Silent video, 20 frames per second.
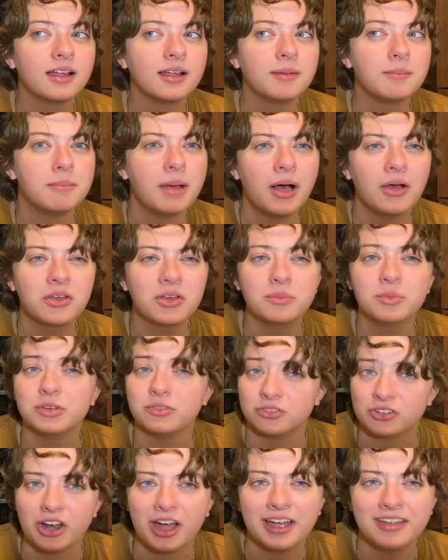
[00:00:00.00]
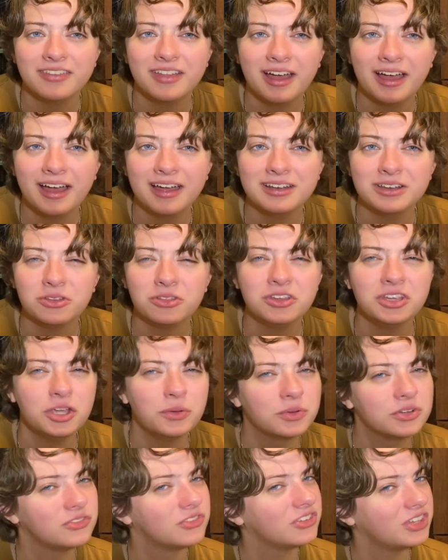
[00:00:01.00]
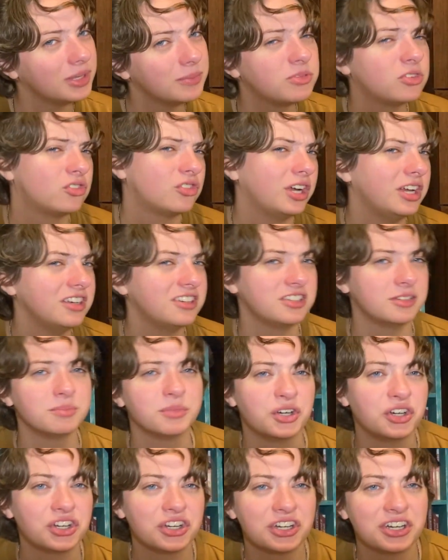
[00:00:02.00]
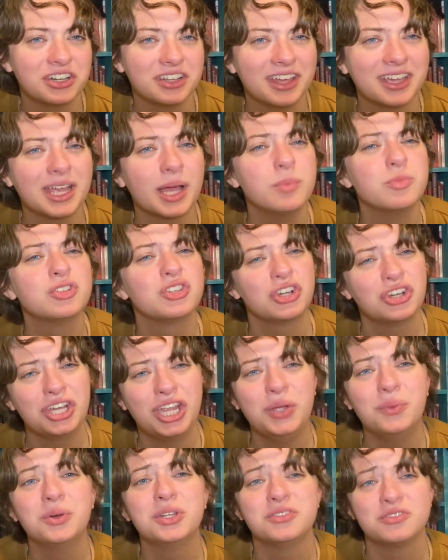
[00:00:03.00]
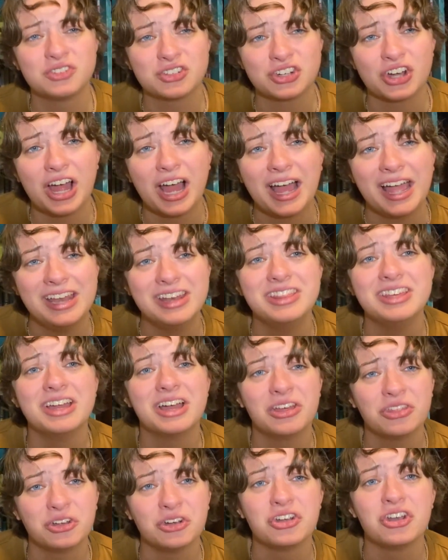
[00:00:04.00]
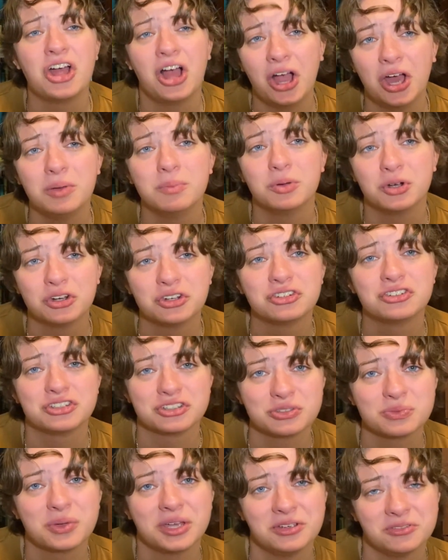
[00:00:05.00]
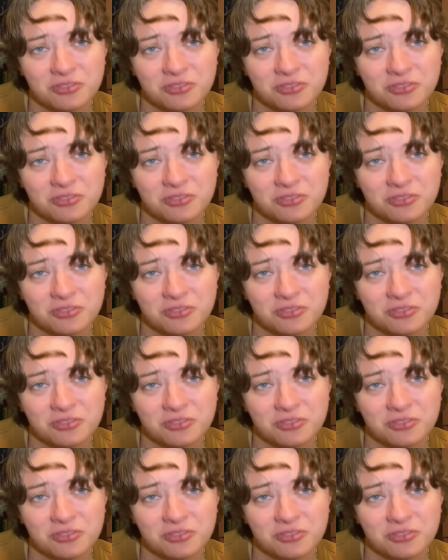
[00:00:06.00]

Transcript: Malcolm would have tried that? You think he would have skipped straight to murder? Like, I'm sure he would have tried the other non-murderous way